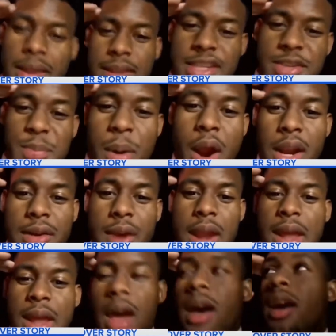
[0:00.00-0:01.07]
at this party
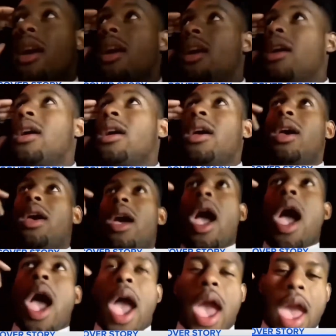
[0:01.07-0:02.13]
right now,
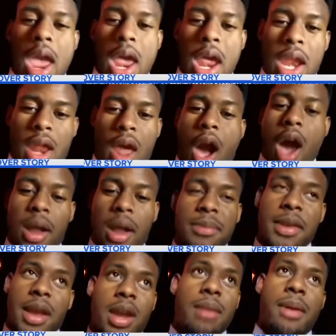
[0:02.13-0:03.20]
and all
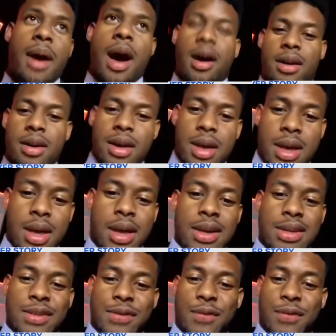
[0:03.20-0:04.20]
I'm thinking about is